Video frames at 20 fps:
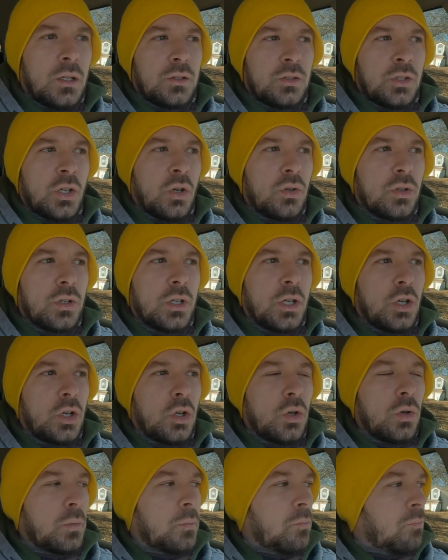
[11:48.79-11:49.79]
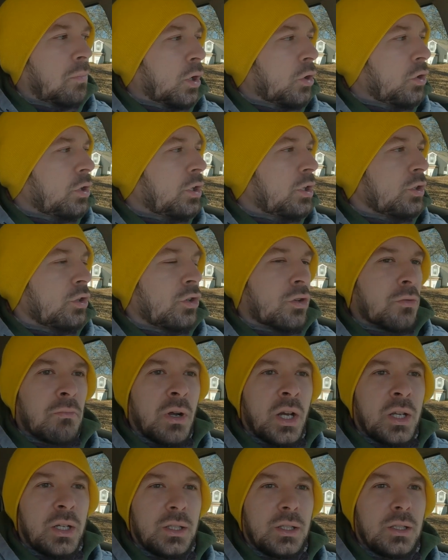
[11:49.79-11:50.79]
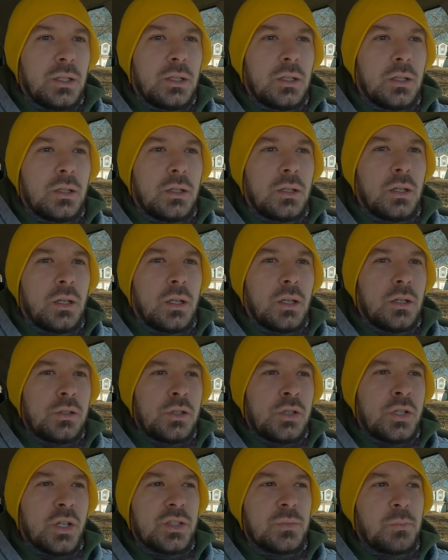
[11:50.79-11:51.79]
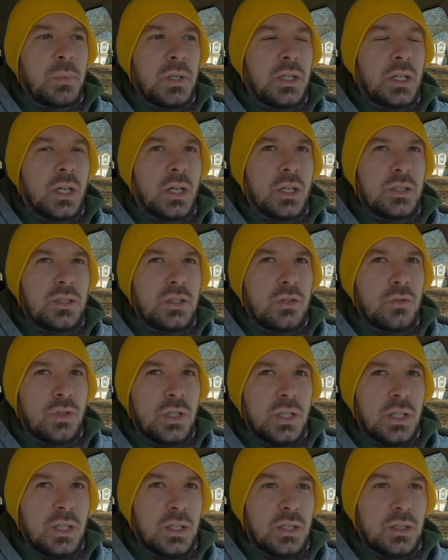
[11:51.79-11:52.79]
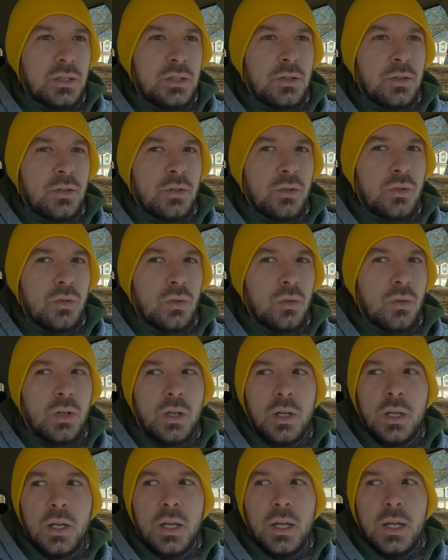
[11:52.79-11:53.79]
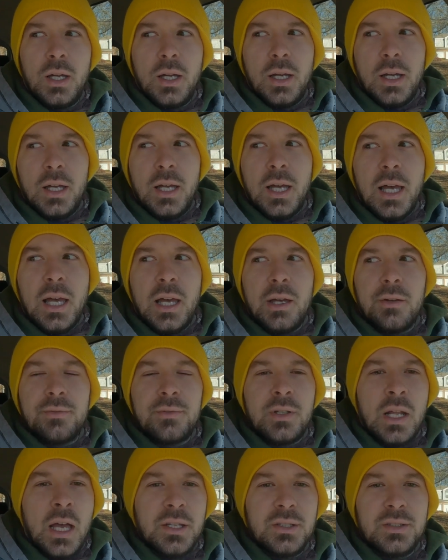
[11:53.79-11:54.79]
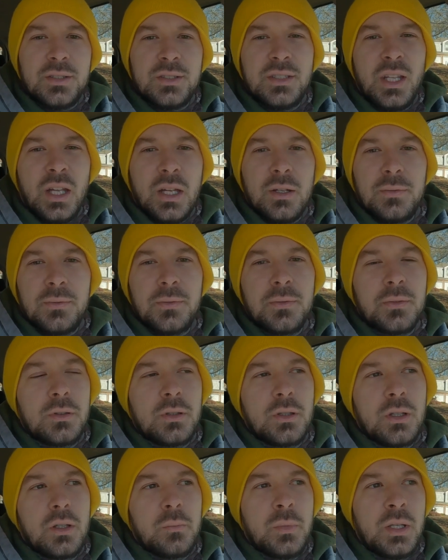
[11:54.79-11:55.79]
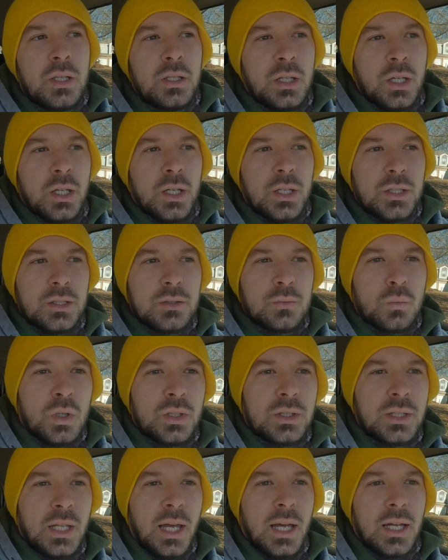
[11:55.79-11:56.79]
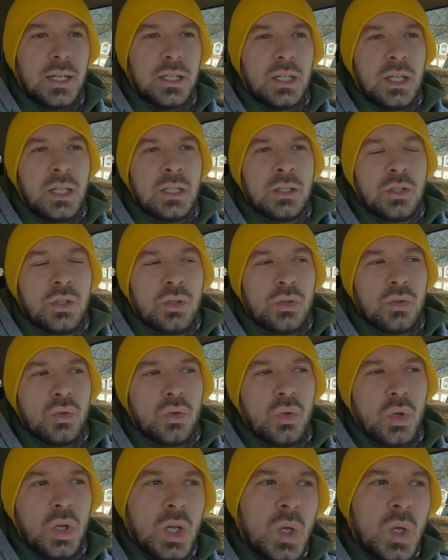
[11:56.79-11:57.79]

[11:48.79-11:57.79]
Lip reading: Don't go burning your money just because you need to have nice stuff, because what that can do